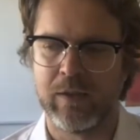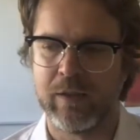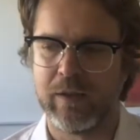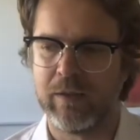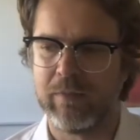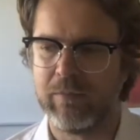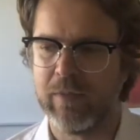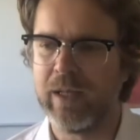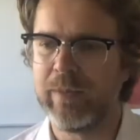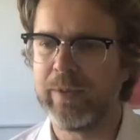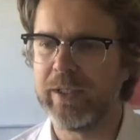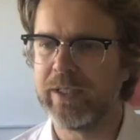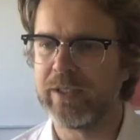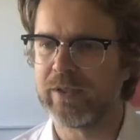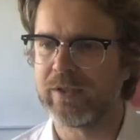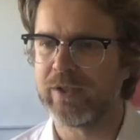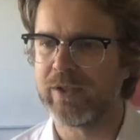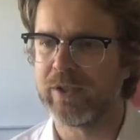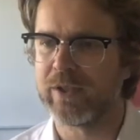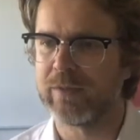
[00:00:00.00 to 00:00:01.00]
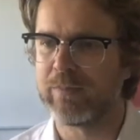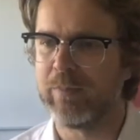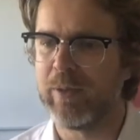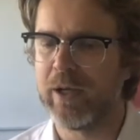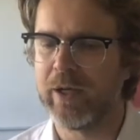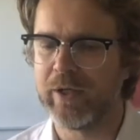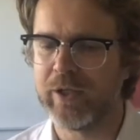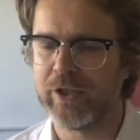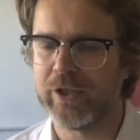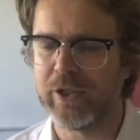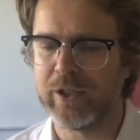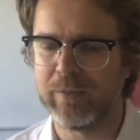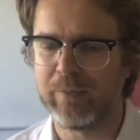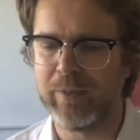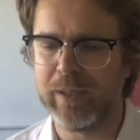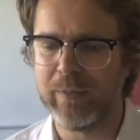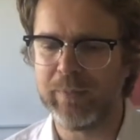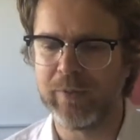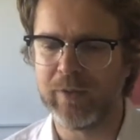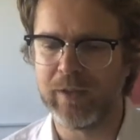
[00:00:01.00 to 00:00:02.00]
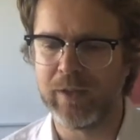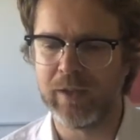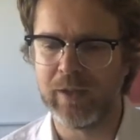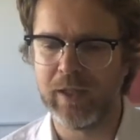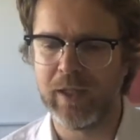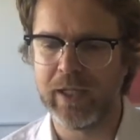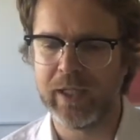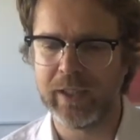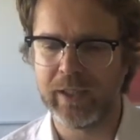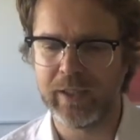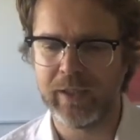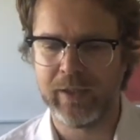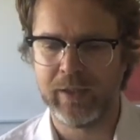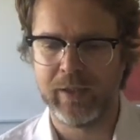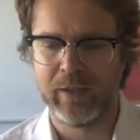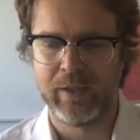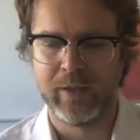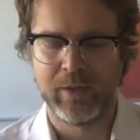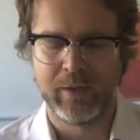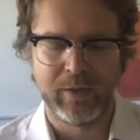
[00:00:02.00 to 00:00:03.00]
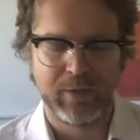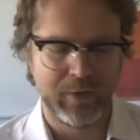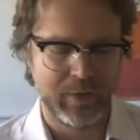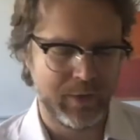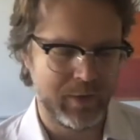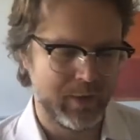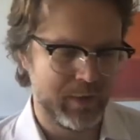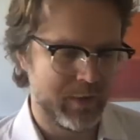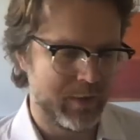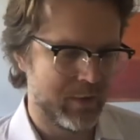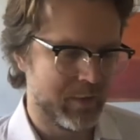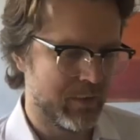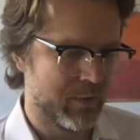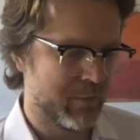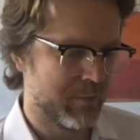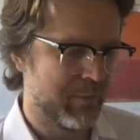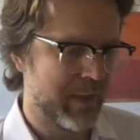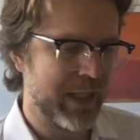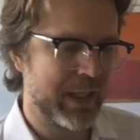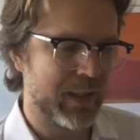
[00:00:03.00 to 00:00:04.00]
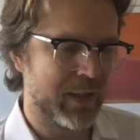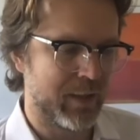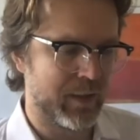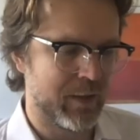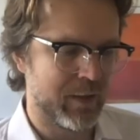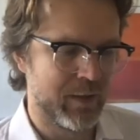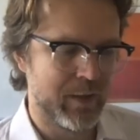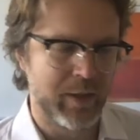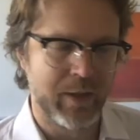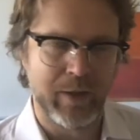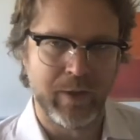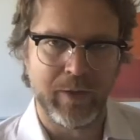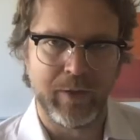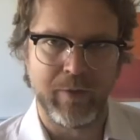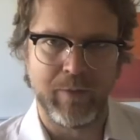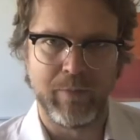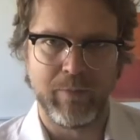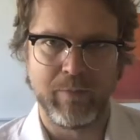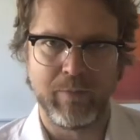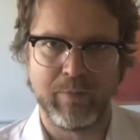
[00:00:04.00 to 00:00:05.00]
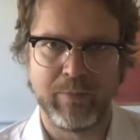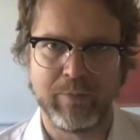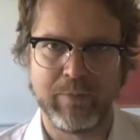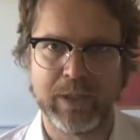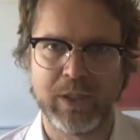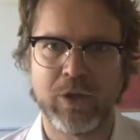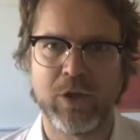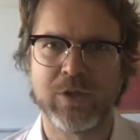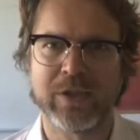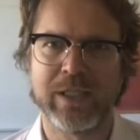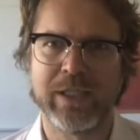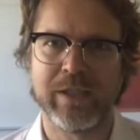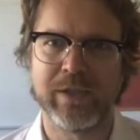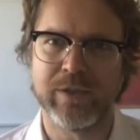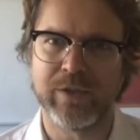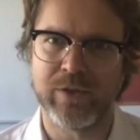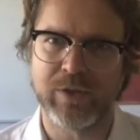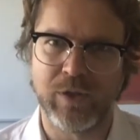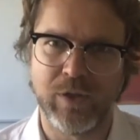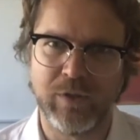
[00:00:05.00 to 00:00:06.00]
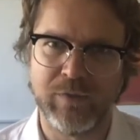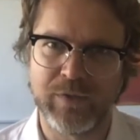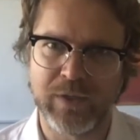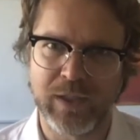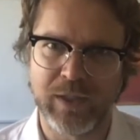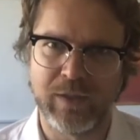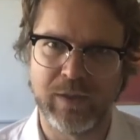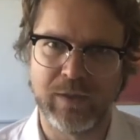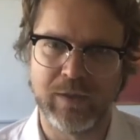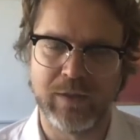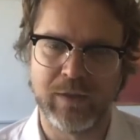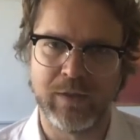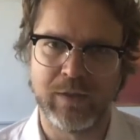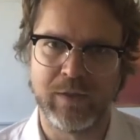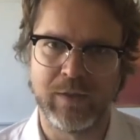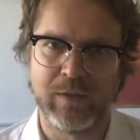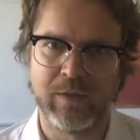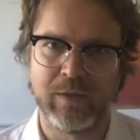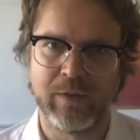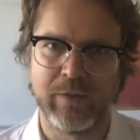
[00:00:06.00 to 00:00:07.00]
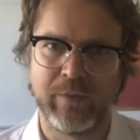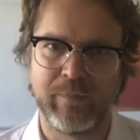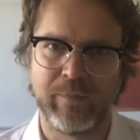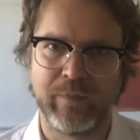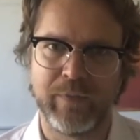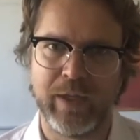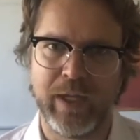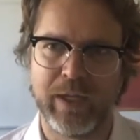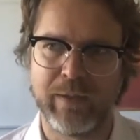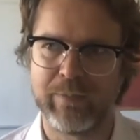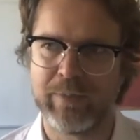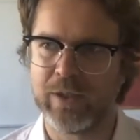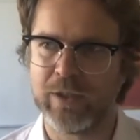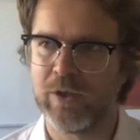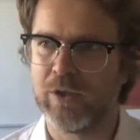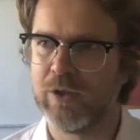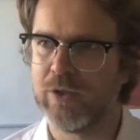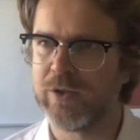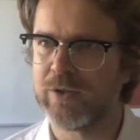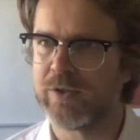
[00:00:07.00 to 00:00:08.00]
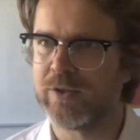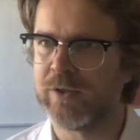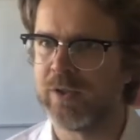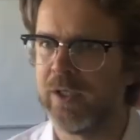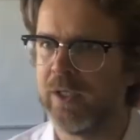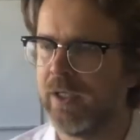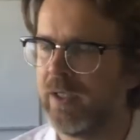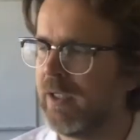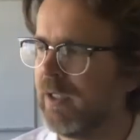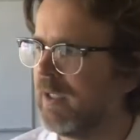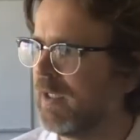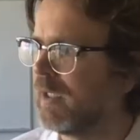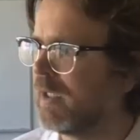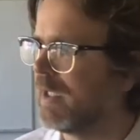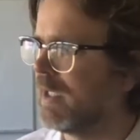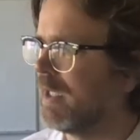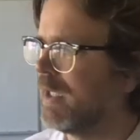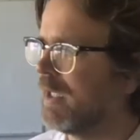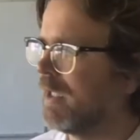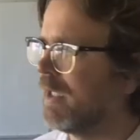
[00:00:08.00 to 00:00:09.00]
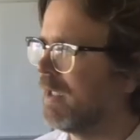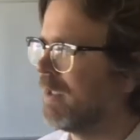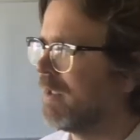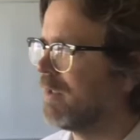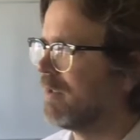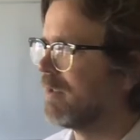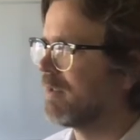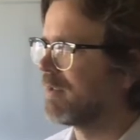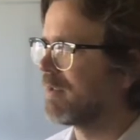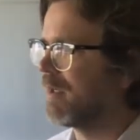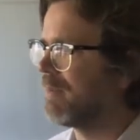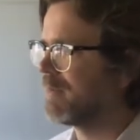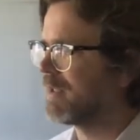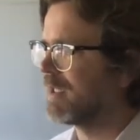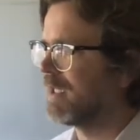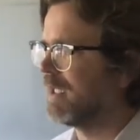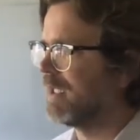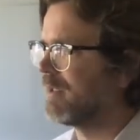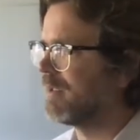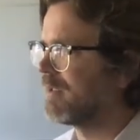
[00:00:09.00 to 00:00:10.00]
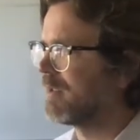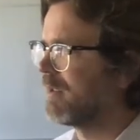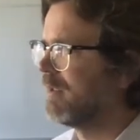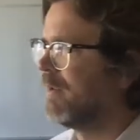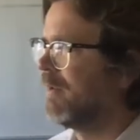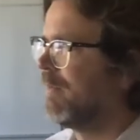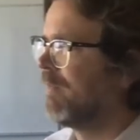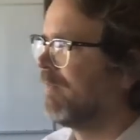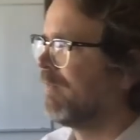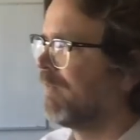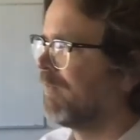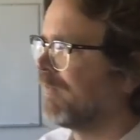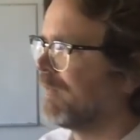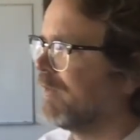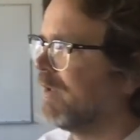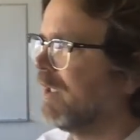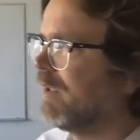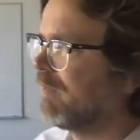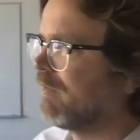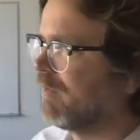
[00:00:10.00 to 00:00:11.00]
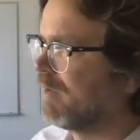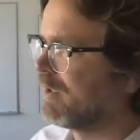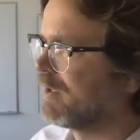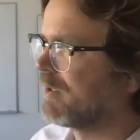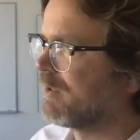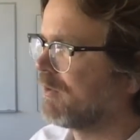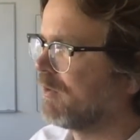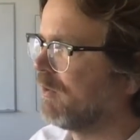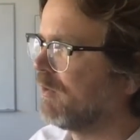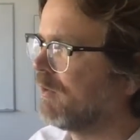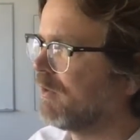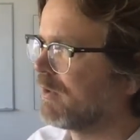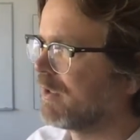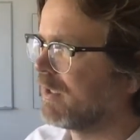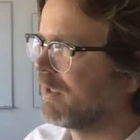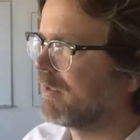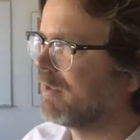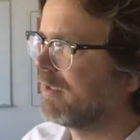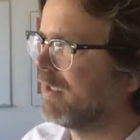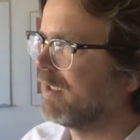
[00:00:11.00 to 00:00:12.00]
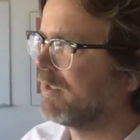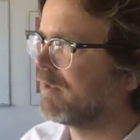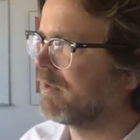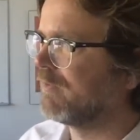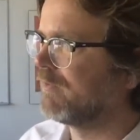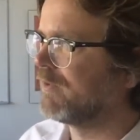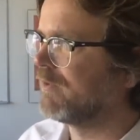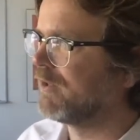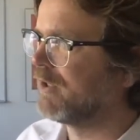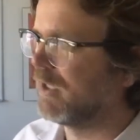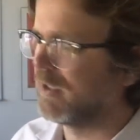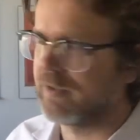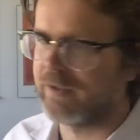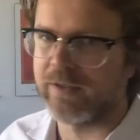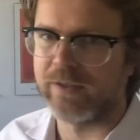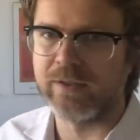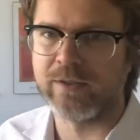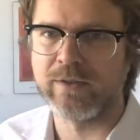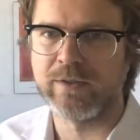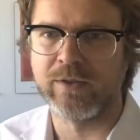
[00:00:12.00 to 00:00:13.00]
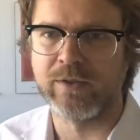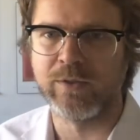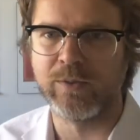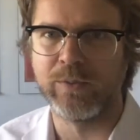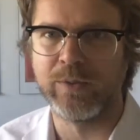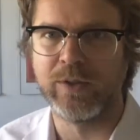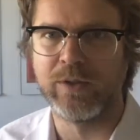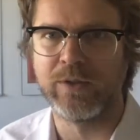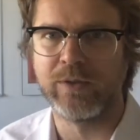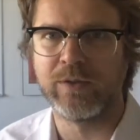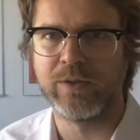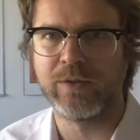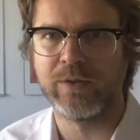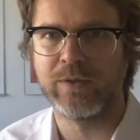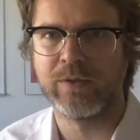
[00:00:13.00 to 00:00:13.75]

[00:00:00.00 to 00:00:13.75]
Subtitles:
Maybe it's just punishing people like Mengele because he deserves it. And because, in some sense, it restores a sense of justice to the world.